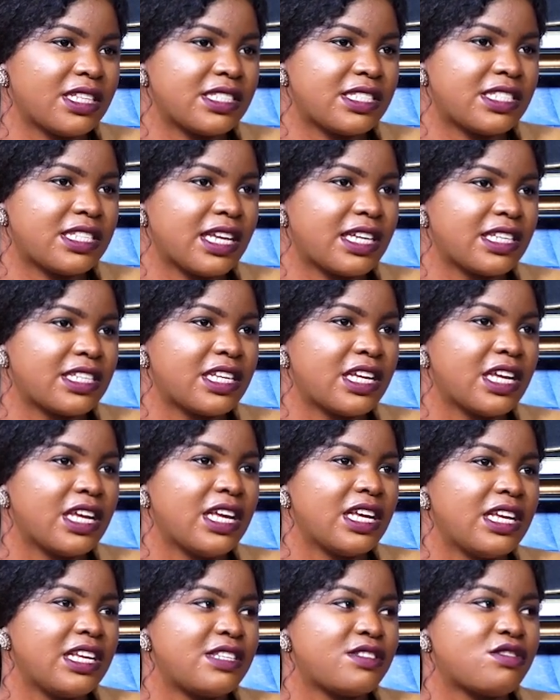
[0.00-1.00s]
He said
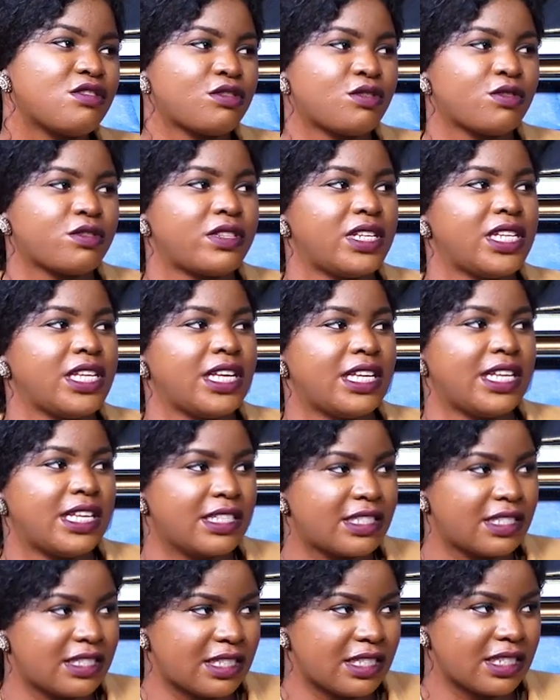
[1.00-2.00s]
he's not totally
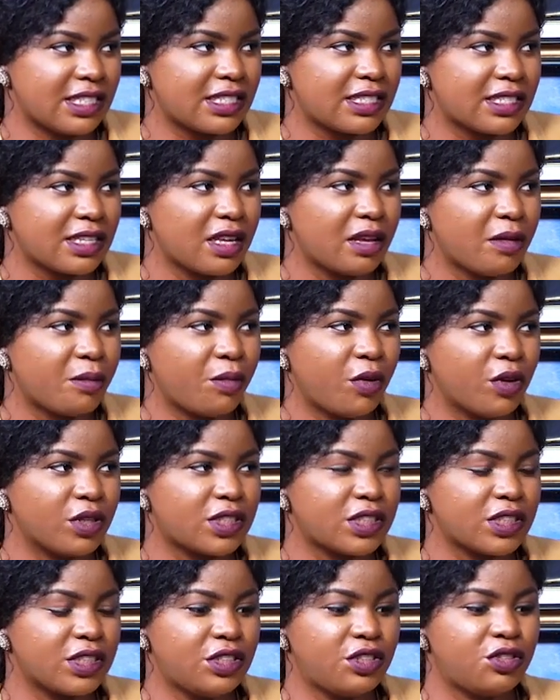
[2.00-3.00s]
against it,
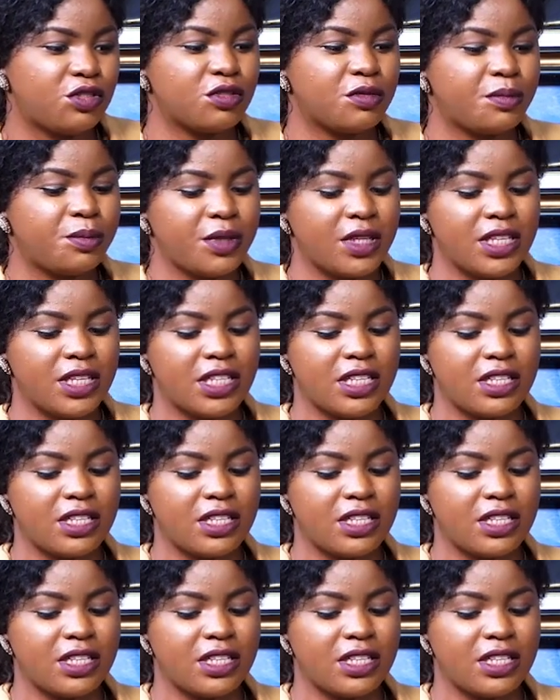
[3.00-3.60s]
but it should be,